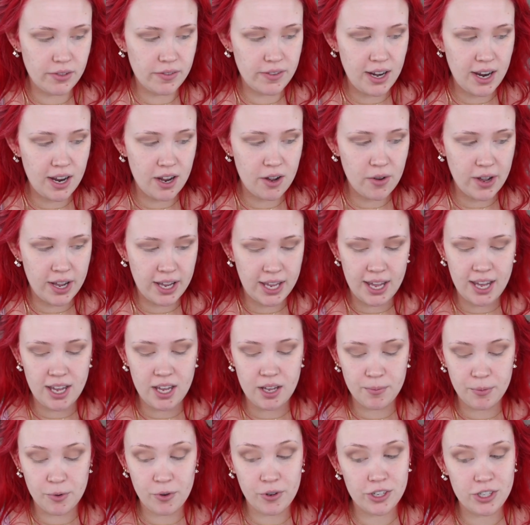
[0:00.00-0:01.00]
so now I
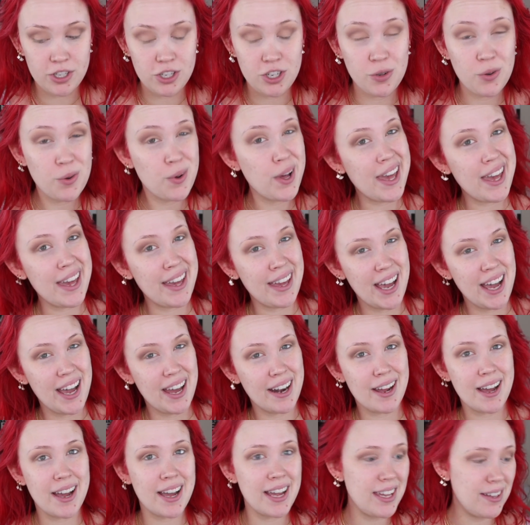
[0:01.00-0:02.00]
am going to do a
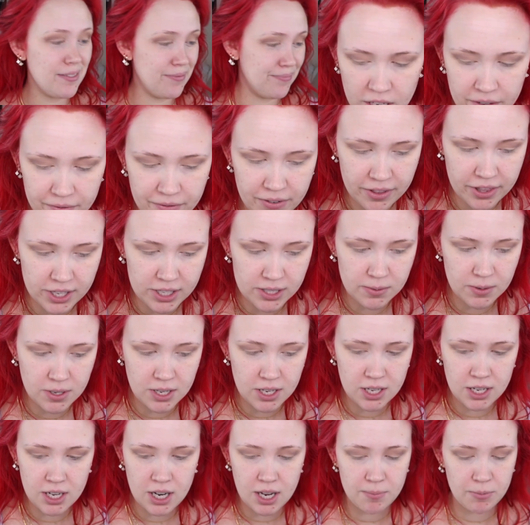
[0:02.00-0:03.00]
cat eye, and for this
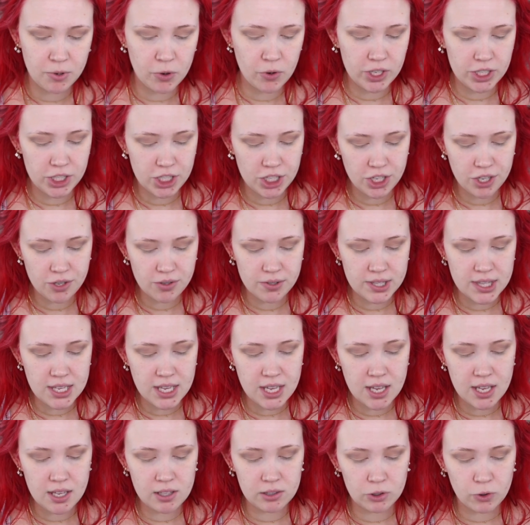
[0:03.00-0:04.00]
one I'm going to use
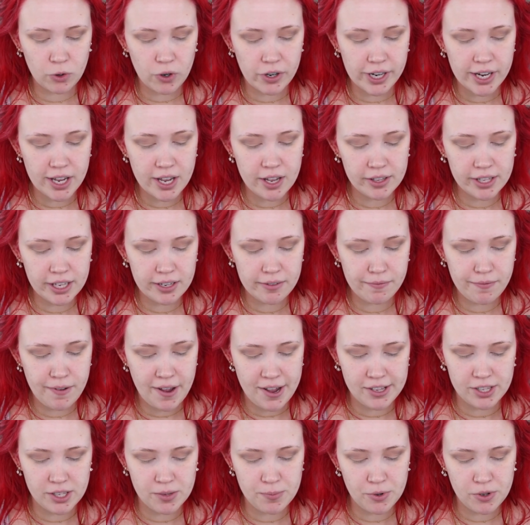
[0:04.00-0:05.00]
the L'Oreal
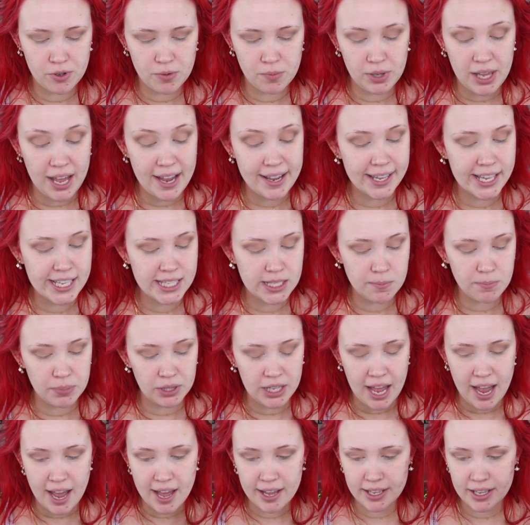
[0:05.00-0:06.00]
Infallible Blackest
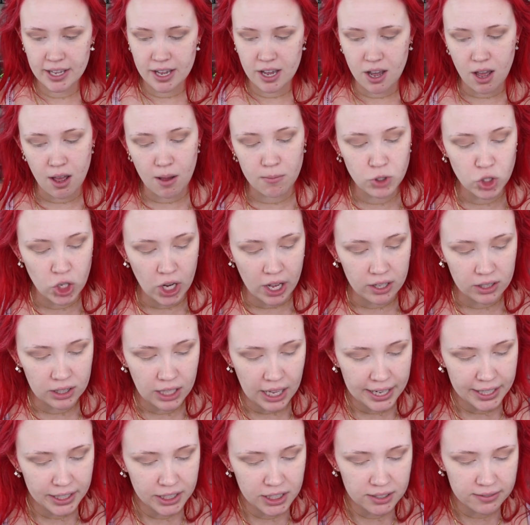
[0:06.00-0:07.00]
Black gel
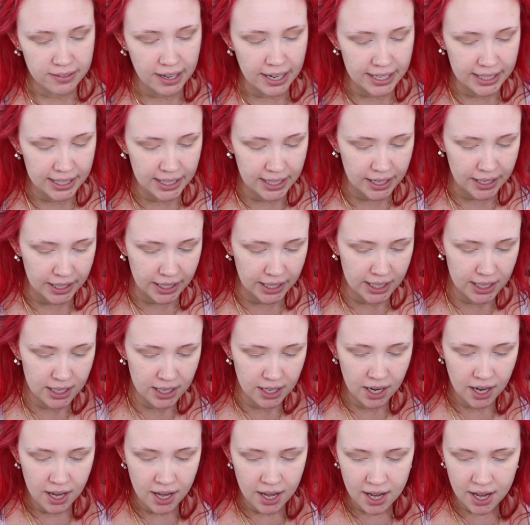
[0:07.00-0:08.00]
liner right here,
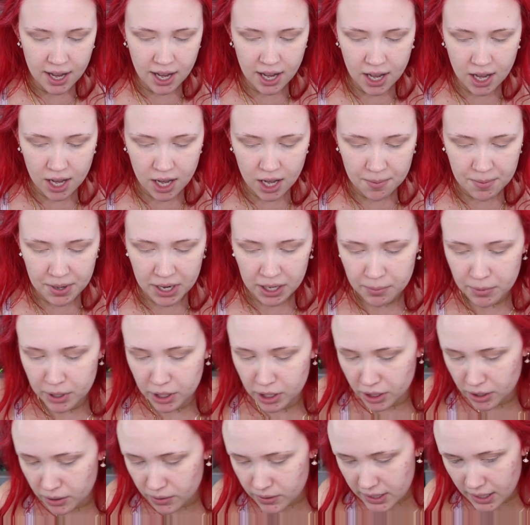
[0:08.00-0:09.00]
and I'm
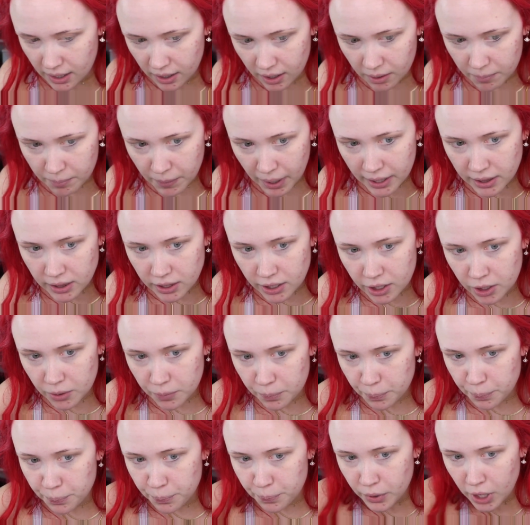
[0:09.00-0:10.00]
going to use it on my
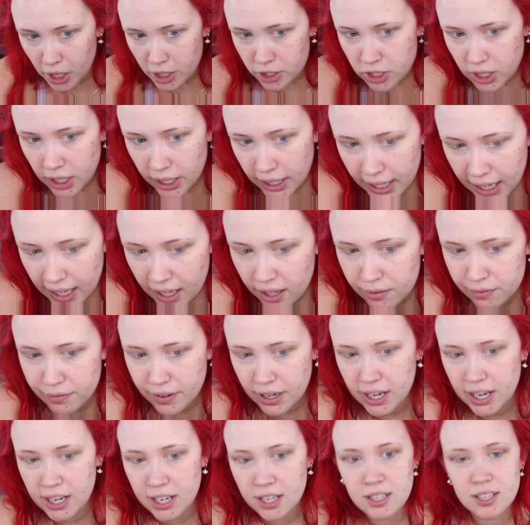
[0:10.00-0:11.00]
little brush that I can't
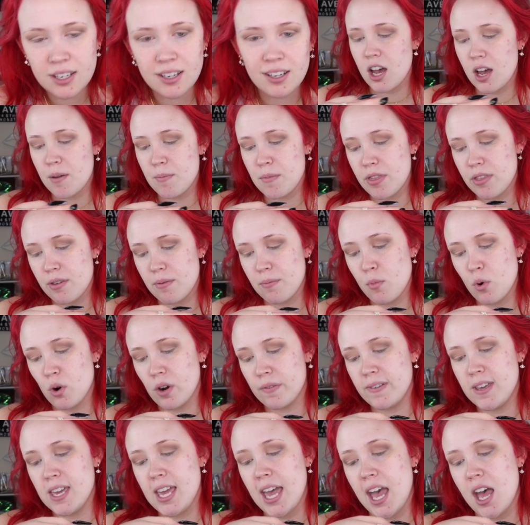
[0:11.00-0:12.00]
find, the
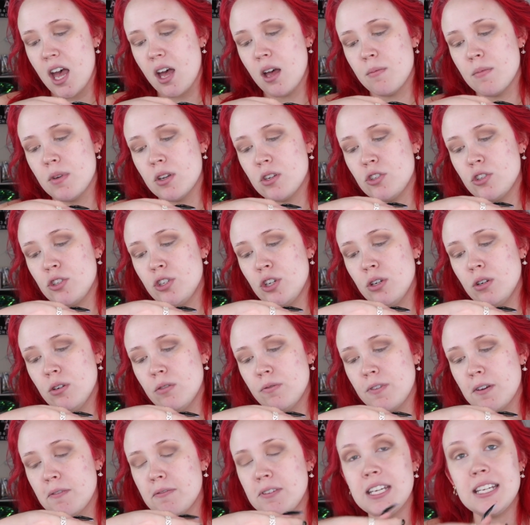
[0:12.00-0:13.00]
Morphe
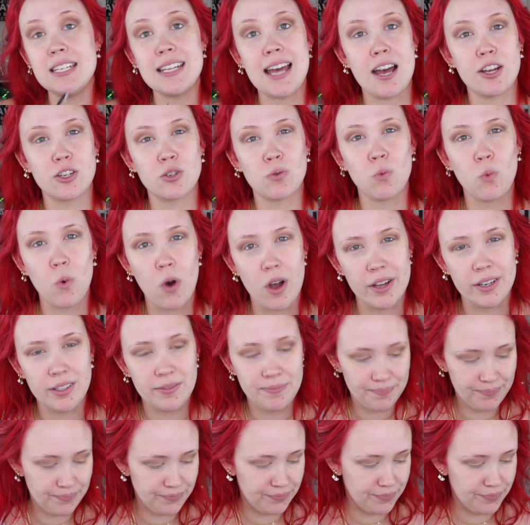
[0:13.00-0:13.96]
M250-1.